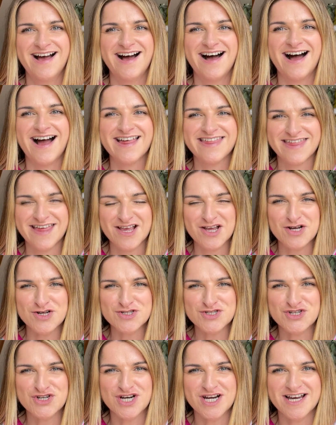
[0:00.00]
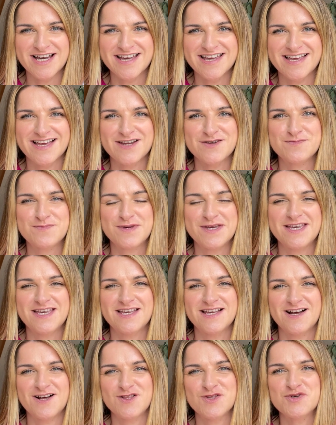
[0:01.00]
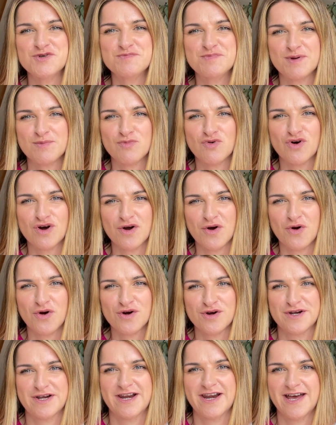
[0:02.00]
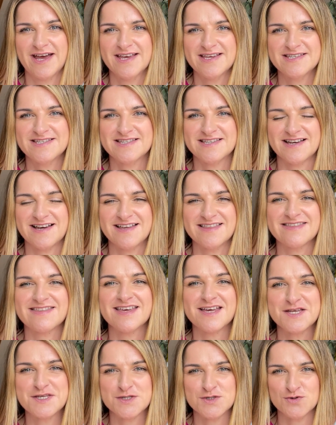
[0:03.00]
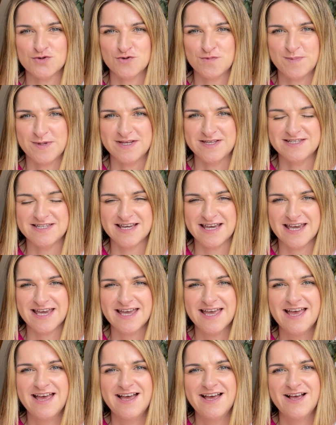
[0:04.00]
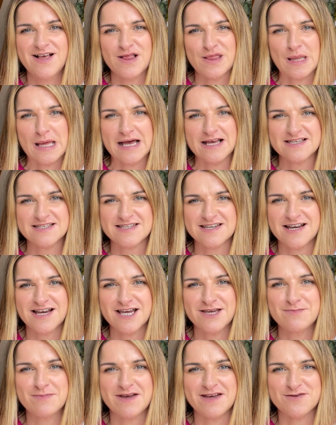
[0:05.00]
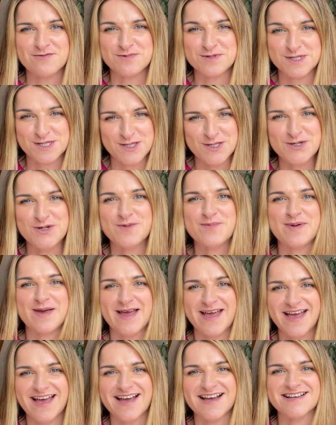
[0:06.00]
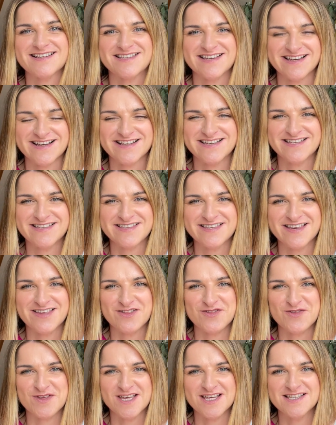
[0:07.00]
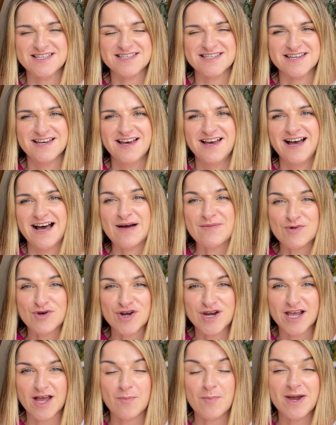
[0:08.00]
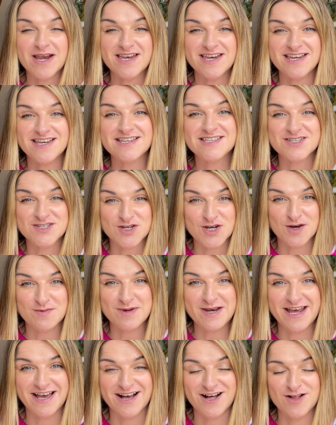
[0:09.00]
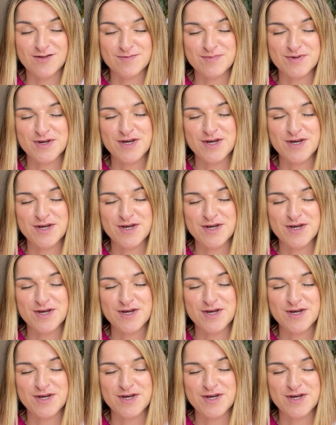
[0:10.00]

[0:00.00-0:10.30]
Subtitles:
I think I'll try and be a little bit more organised at this open day. Last time it was a little bit hectic to say the least. I'm going to get my niece to come and help.